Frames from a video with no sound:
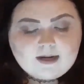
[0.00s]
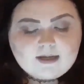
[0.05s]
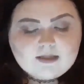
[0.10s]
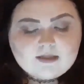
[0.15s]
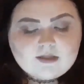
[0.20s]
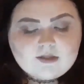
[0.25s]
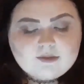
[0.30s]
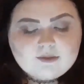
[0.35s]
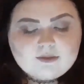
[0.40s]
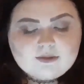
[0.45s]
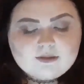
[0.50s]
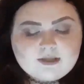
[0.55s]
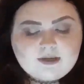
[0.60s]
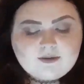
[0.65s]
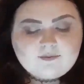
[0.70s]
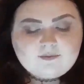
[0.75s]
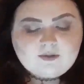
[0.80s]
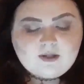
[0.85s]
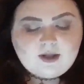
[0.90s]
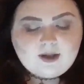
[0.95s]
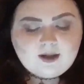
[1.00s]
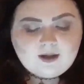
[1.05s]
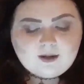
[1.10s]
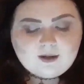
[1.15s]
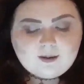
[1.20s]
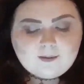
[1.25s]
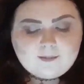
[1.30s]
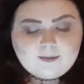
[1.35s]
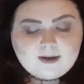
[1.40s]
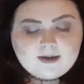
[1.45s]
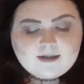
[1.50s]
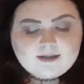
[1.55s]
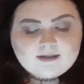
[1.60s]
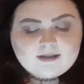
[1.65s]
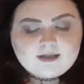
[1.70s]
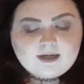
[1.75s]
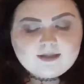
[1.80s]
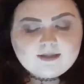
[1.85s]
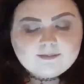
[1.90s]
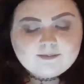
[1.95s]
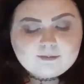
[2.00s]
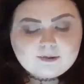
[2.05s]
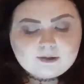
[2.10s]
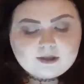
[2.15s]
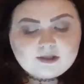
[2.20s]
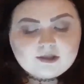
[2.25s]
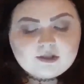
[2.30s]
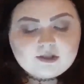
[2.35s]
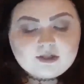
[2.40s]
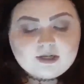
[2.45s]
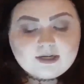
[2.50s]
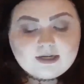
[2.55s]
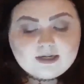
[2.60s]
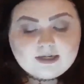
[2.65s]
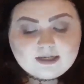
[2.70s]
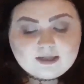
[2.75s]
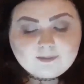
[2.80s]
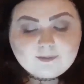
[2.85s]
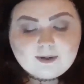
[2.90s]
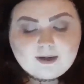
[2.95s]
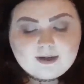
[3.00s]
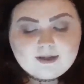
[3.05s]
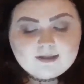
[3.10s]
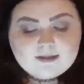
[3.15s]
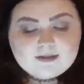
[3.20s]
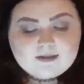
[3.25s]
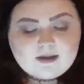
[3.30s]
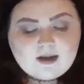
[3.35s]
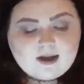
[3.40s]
As soon I fly up, I decided to plunge anyways.